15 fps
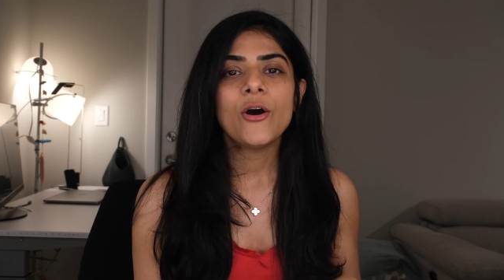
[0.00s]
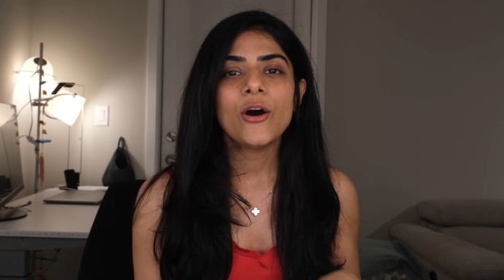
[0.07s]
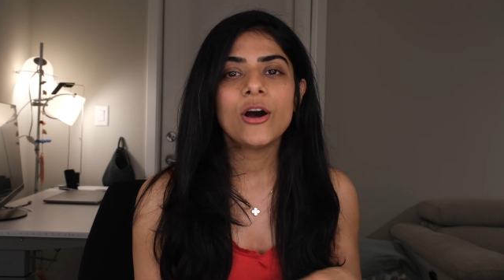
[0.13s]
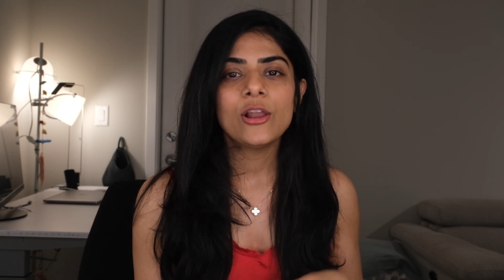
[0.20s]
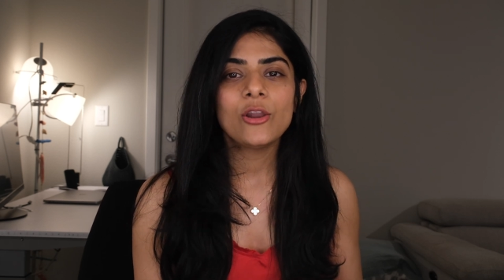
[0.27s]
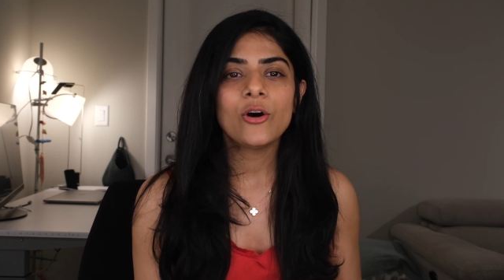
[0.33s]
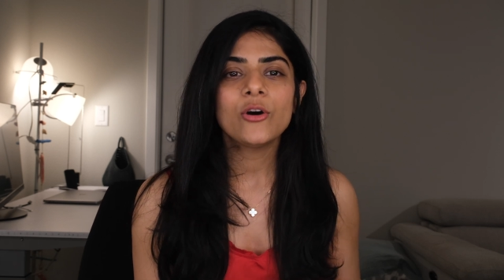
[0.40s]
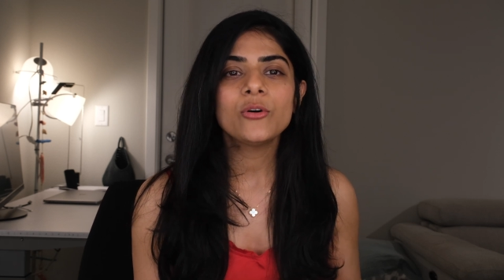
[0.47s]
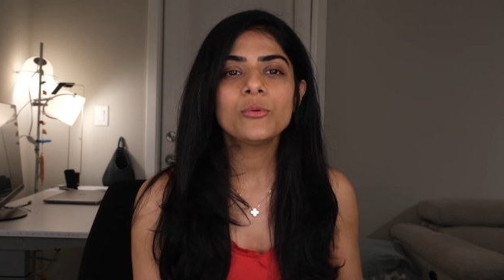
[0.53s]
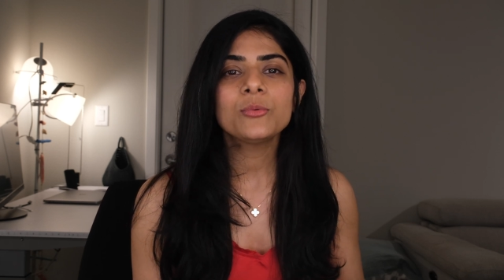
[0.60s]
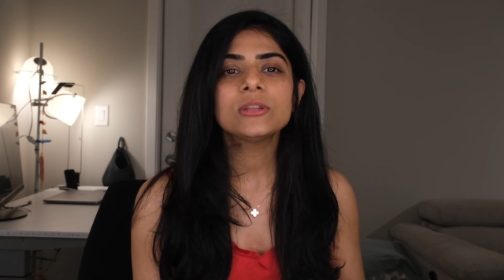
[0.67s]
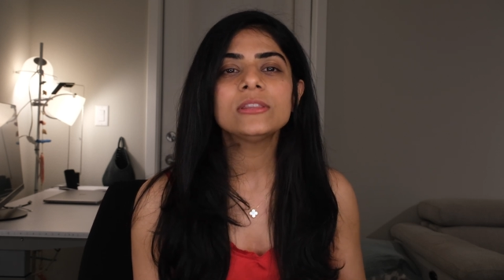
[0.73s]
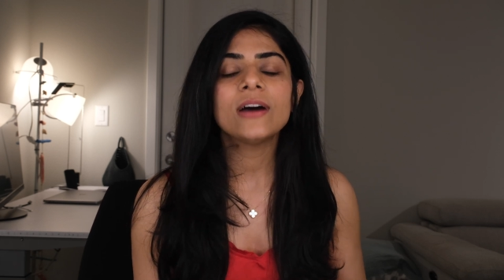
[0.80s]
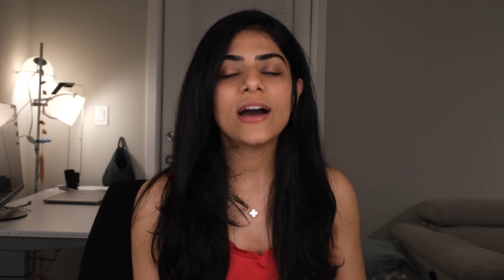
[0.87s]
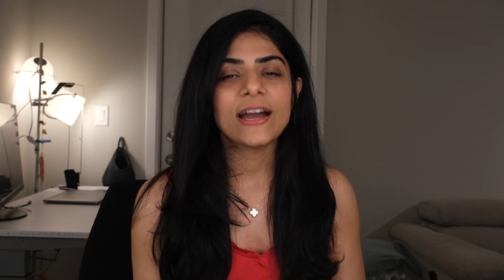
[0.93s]
Along
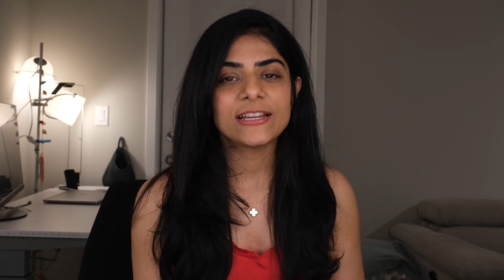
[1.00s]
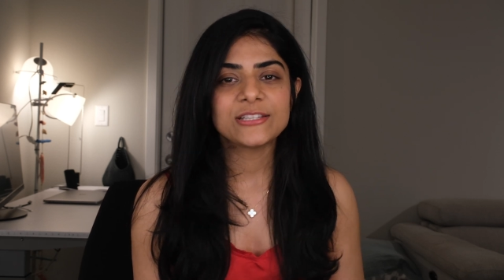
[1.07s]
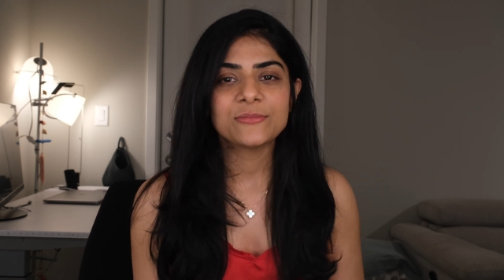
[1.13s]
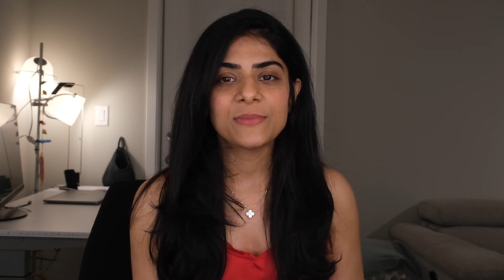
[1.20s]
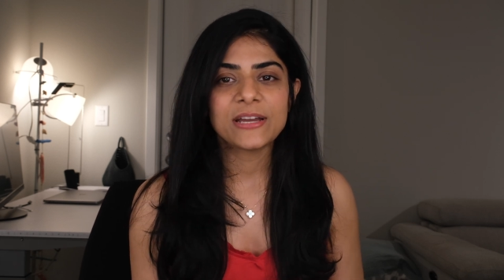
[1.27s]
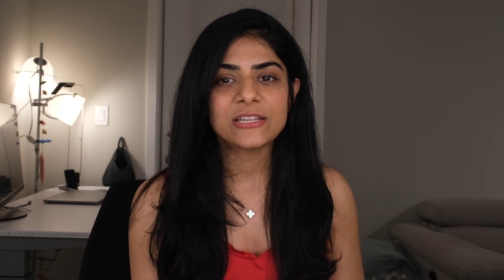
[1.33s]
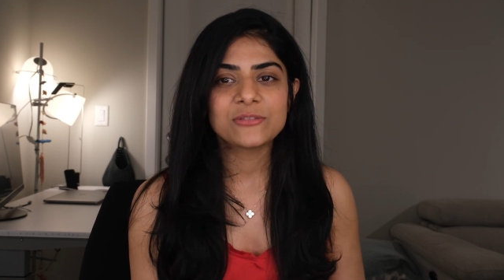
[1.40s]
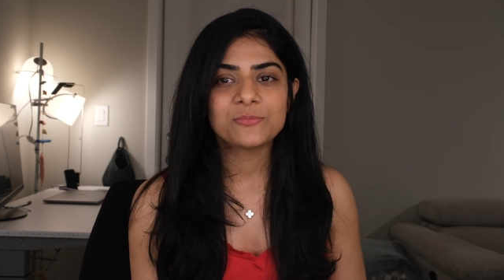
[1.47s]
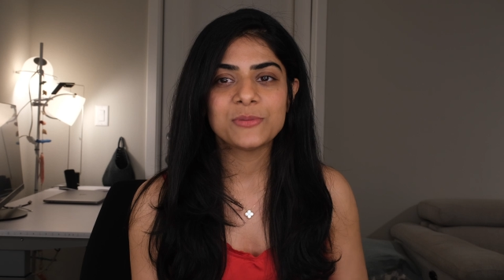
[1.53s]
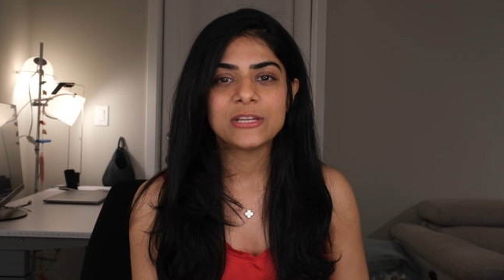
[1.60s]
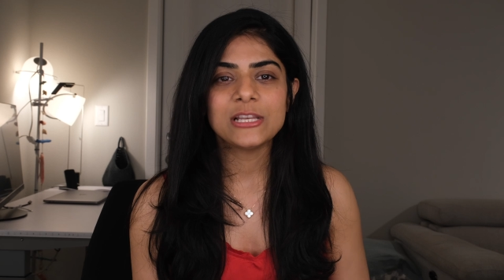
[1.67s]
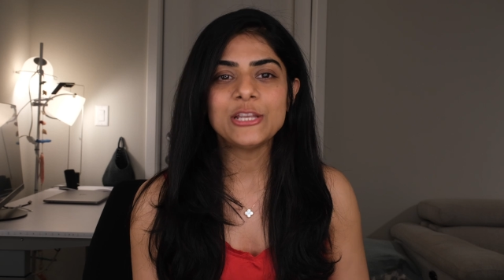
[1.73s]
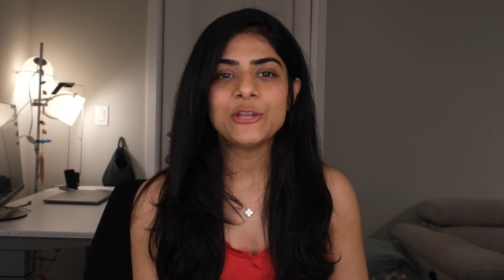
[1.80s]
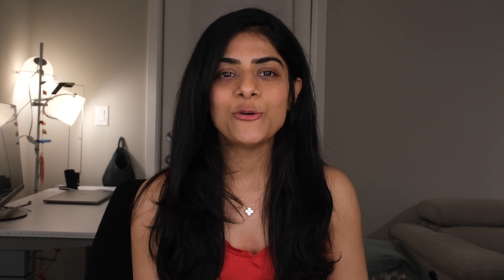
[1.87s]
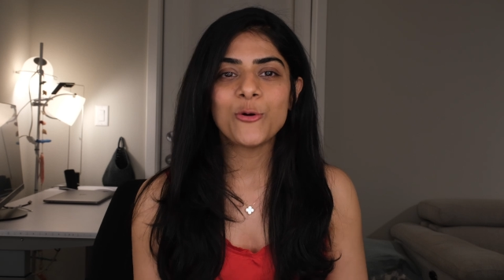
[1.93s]
with the itemized
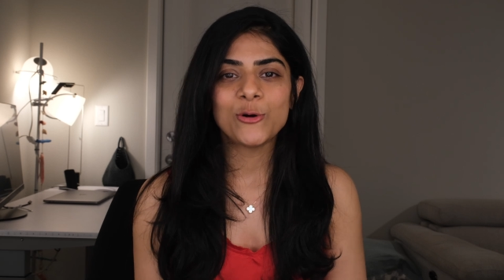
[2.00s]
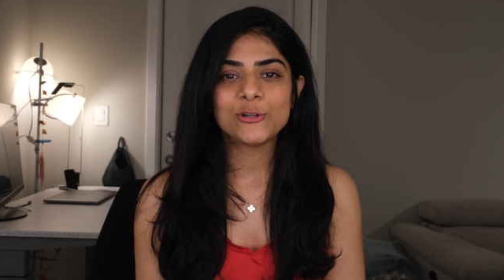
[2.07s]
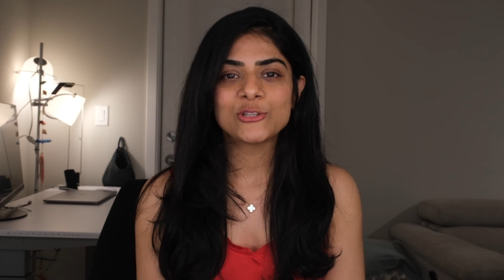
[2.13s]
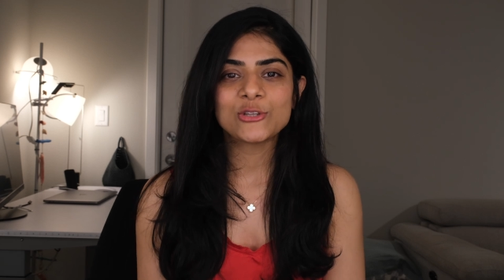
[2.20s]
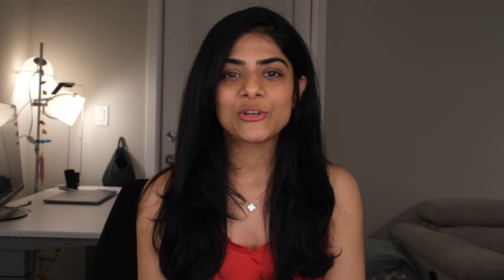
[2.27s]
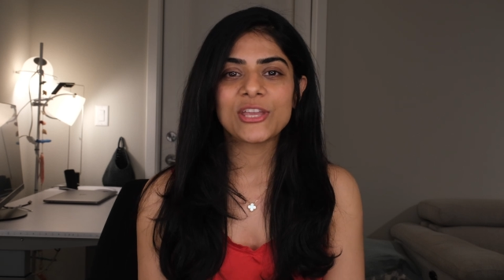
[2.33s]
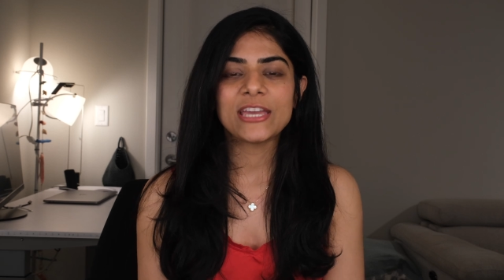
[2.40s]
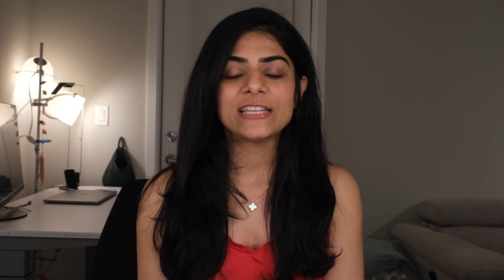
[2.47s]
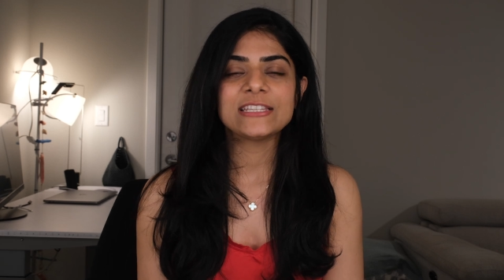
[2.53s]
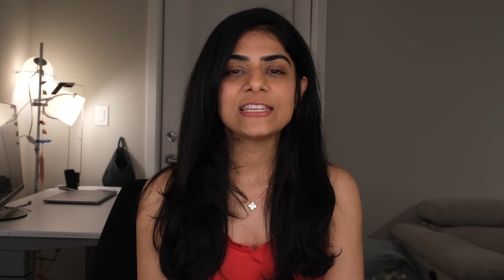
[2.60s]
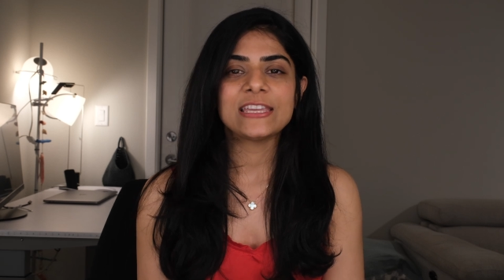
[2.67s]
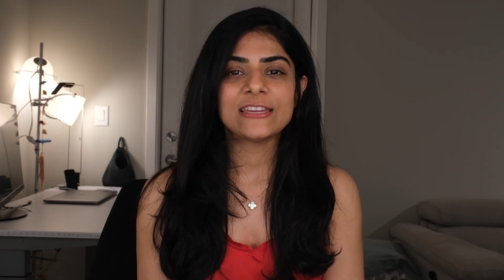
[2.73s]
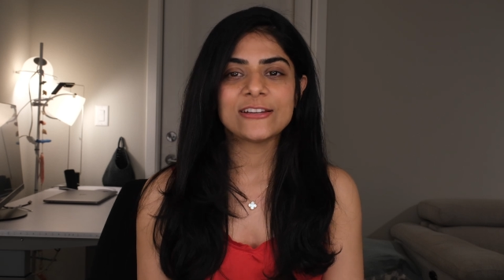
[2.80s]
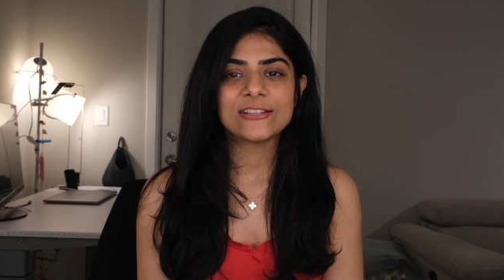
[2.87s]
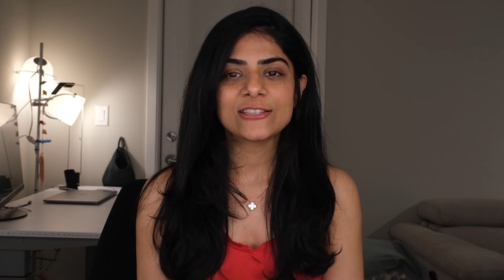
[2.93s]
bill, you also get
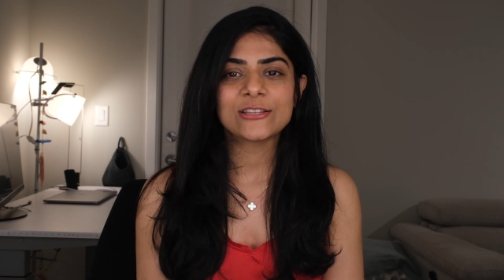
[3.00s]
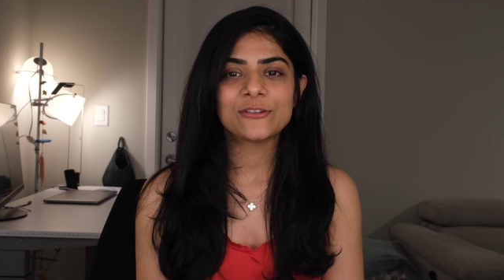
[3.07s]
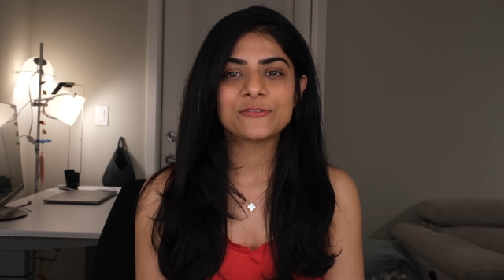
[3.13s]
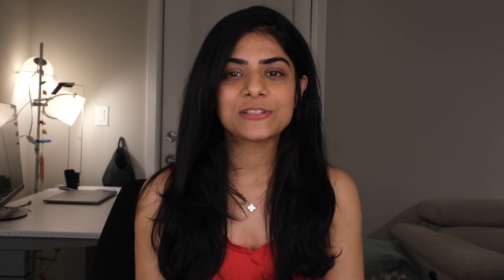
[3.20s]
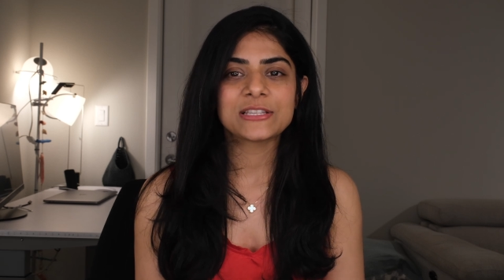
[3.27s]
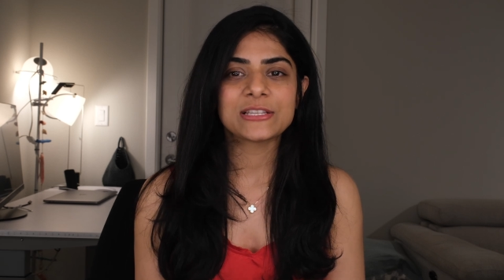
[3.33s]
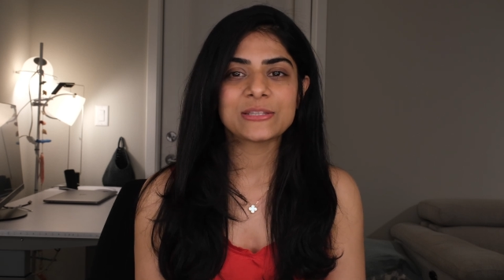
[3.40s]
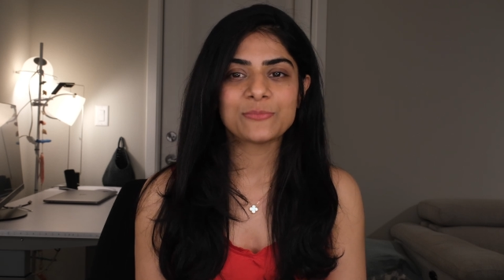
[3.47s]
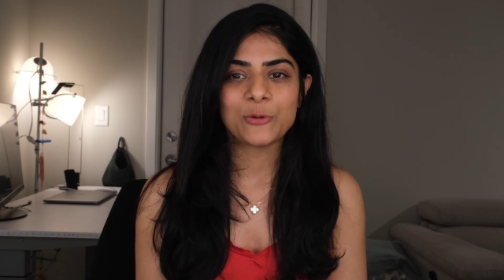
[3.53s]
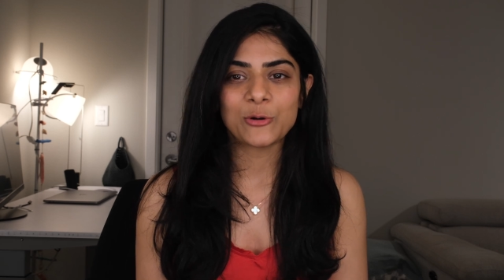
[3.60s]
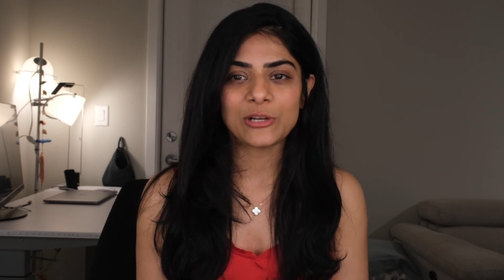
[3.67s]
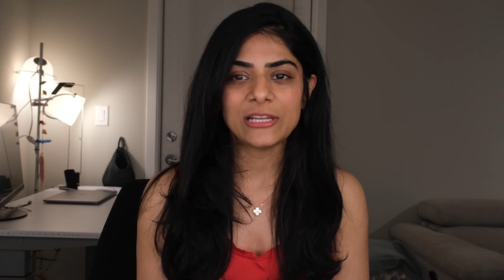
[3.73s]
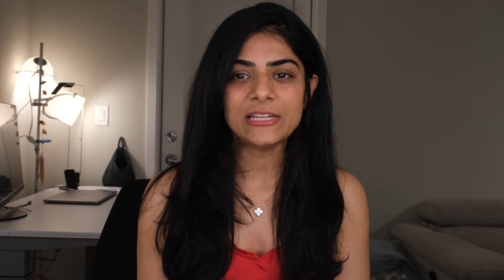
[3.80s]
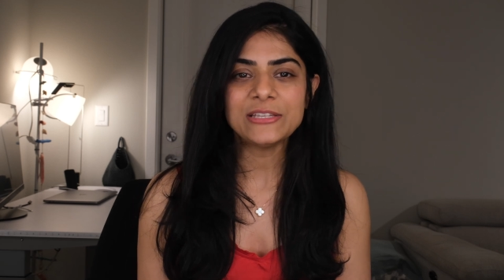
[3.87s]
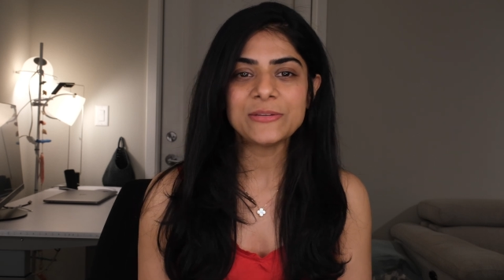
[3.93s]
care services
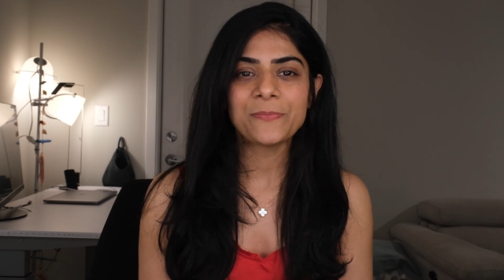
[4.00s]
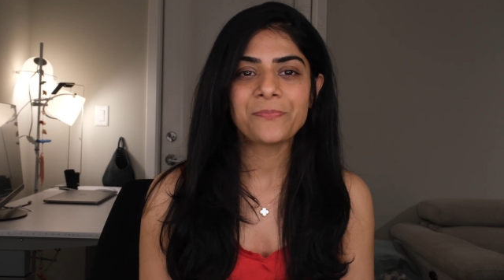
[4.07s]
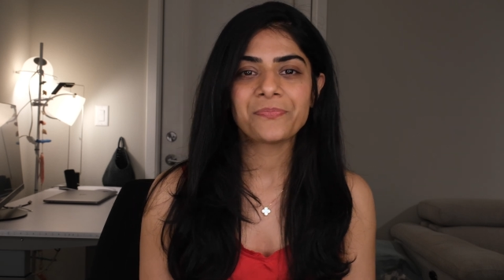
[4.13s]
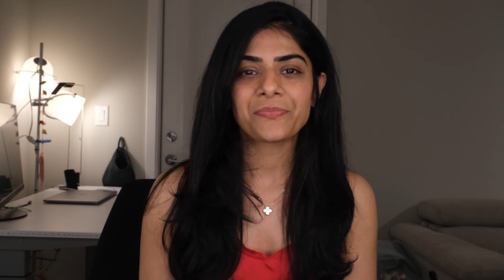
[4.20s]
booklet